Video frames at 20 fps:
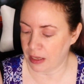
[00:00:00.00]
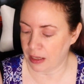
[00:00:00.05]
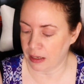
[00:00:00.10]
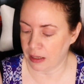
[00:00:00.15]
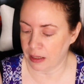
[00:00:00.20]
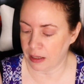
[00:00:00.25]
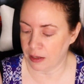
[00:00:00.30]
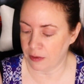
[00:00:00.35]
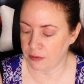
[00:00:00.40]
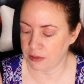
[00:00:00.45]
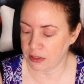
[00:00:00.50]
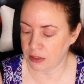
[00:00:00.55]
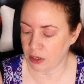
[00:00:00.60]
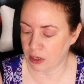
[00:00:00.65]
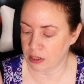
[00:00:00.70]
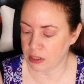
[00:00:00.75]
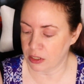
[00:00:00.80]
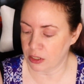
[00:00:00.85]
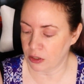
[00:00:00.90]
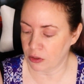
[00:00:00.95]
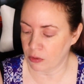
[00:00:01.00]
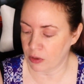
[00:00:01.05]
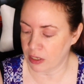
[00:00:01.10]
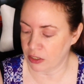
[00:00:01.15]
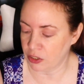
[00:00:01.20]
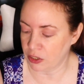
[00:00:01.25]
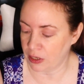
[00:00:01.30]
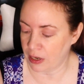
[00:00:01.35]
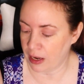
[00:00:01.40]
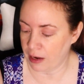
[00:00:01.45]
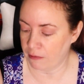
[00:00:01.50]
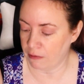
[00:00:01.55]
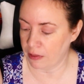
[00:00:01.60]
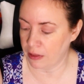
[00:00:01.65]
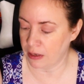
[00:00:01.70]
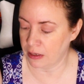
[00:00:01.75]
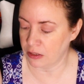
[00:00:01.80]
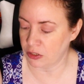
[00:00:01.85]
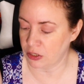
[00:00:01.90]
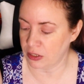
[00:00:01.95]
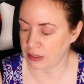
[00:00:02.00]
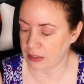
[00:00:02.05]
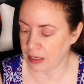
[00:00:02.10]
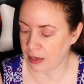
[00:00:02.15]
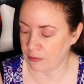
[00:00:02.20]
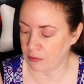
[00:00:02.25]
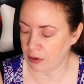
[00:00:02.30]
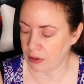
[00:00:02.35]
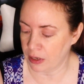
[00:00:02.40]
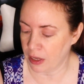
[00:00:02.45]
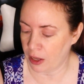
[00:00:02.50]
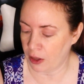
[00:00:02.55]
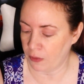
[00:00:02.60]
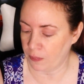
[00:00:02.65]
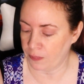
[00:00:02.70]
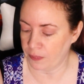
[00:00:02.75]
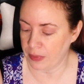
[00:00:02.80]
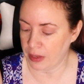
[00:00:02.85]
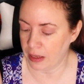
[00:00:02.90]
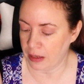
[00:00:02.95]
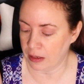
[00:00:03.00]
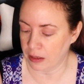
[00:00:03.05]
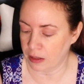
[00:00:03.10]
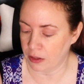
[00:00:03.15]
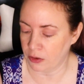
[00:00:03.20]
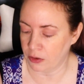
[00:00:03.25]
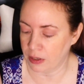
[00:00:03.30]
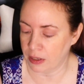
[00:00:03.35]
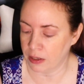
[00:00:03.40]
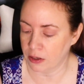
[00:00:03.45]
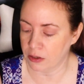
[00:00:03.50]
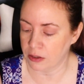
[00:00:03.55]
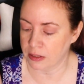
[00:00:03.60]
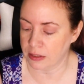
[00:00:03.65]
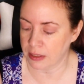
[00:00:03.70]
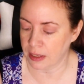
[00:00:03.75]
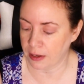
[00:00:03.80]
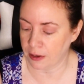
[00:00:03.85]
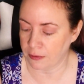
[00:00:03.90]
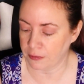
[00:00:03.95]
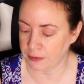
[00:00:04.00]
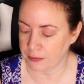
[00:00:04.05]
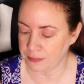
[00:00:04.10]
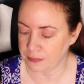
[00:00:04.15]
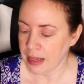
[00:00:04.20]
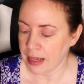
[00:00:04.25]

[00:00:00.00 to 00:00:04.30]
and Liv starts to question everything she's ever known, including herself.